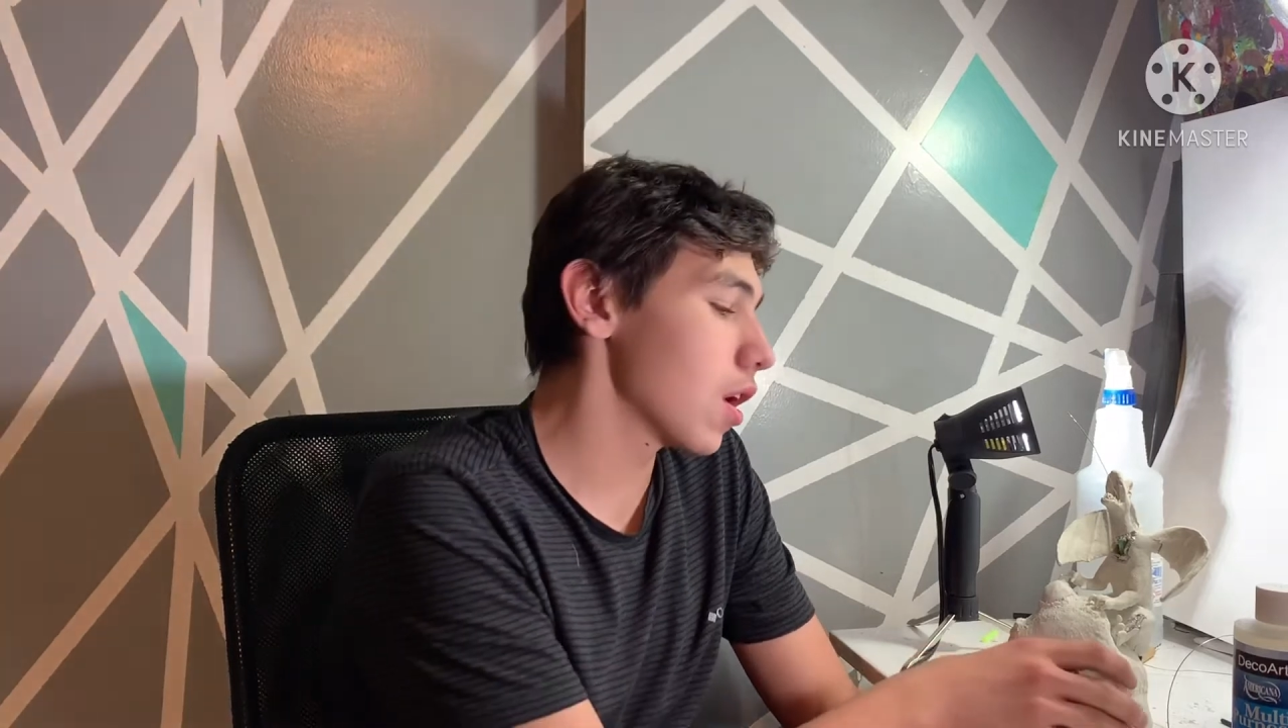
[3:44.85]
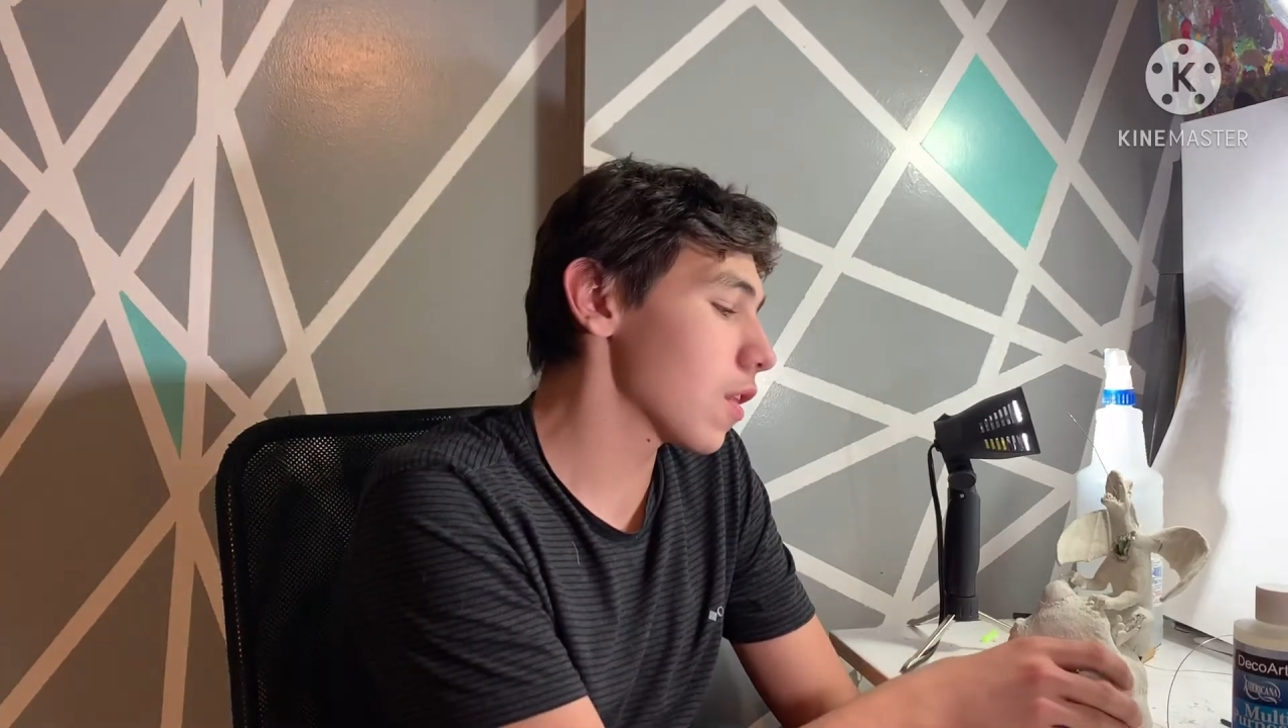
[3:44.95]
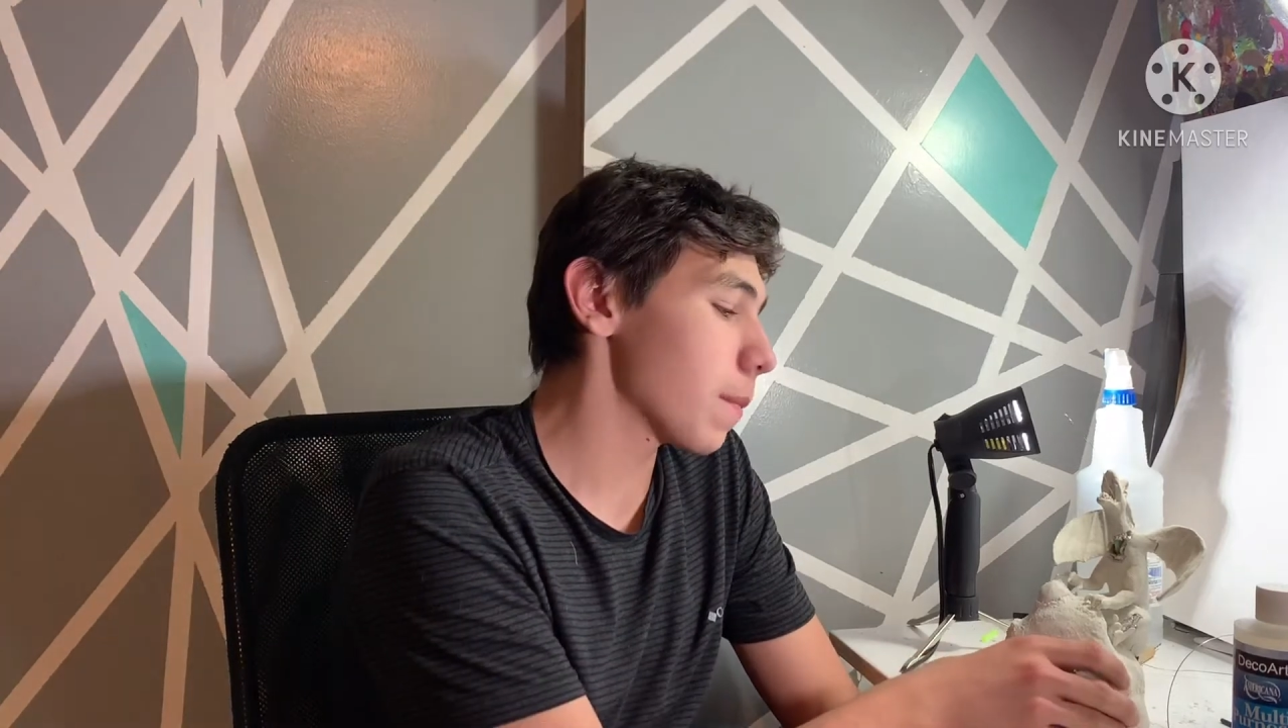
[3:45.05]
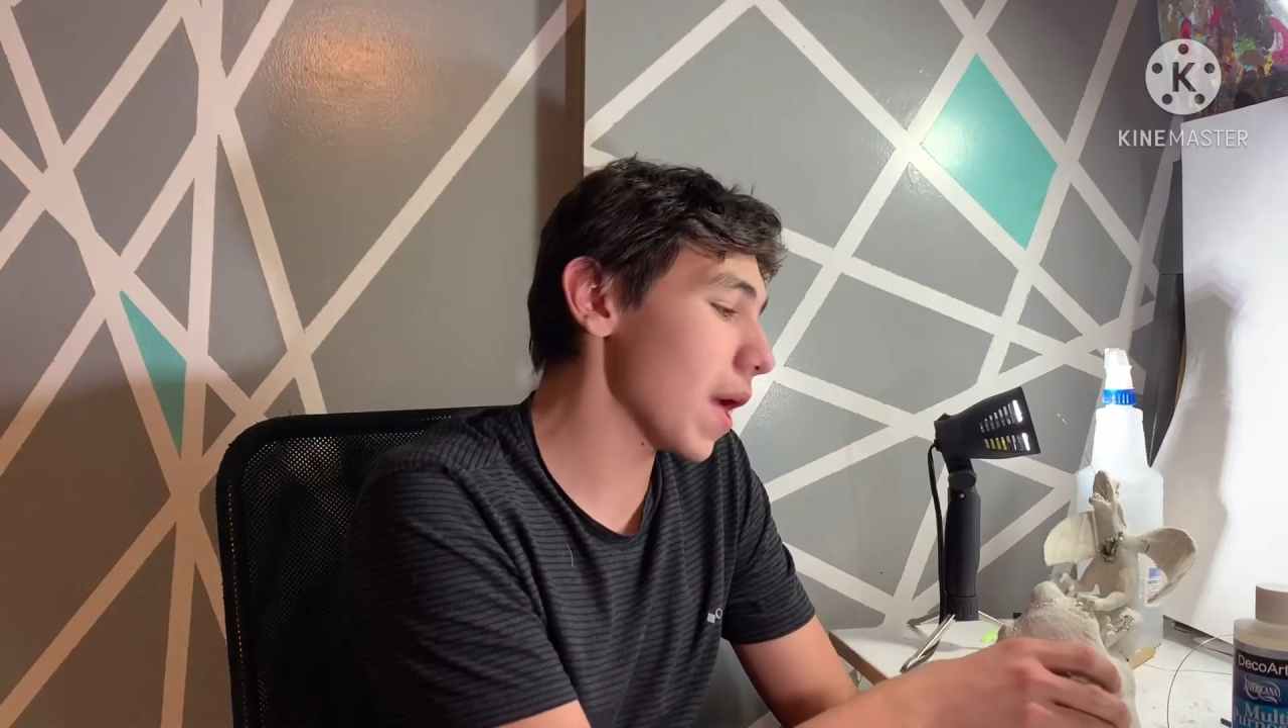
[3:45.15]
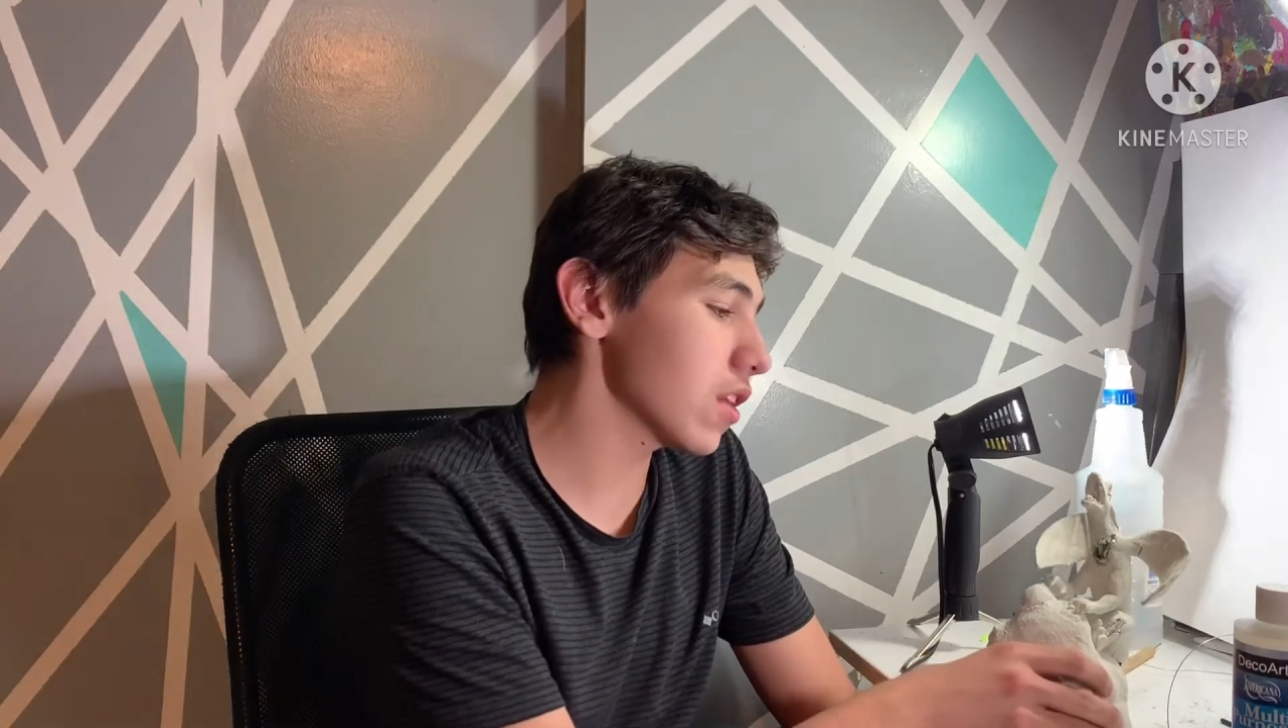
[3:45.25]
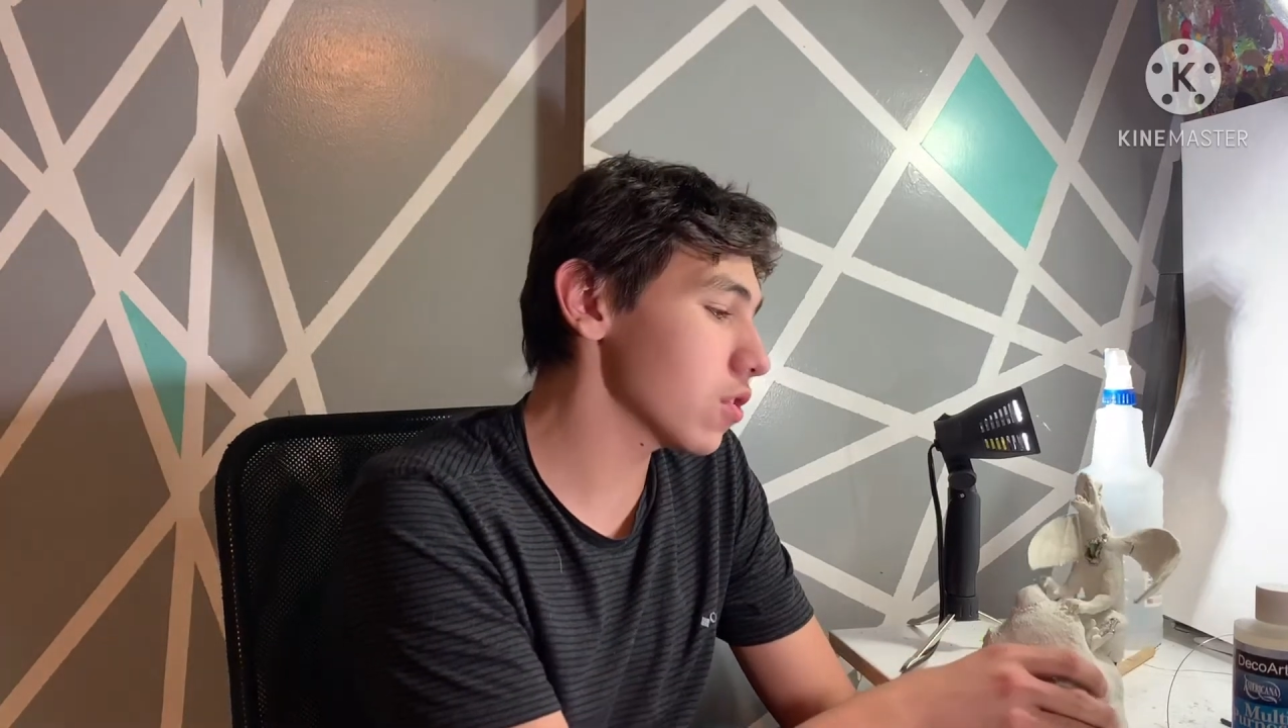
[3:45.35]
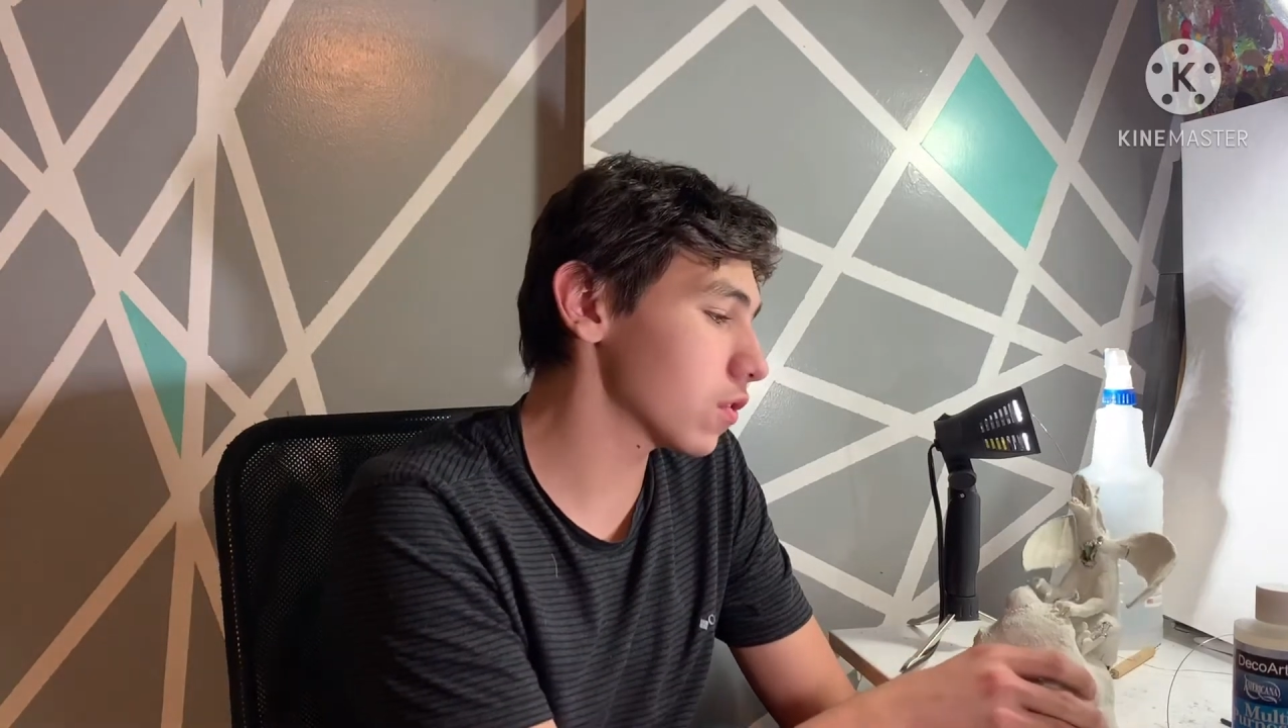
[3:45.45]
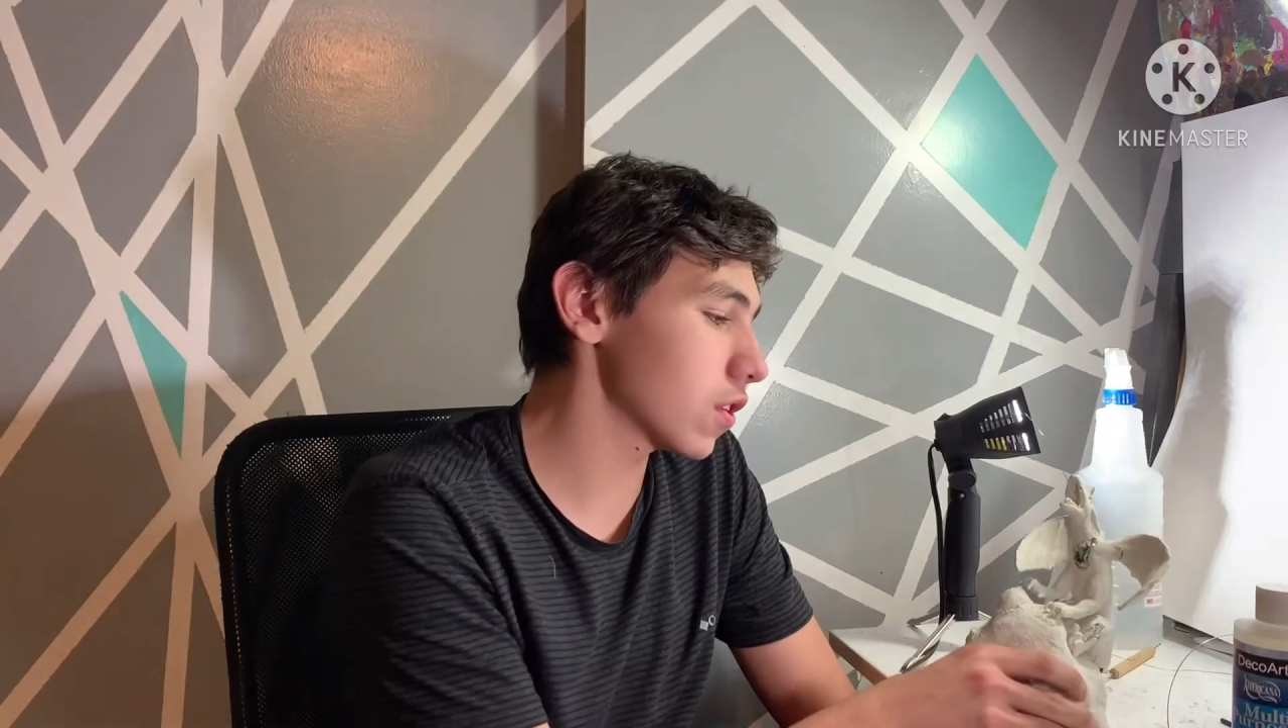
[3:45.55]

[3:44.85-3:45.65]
The bad news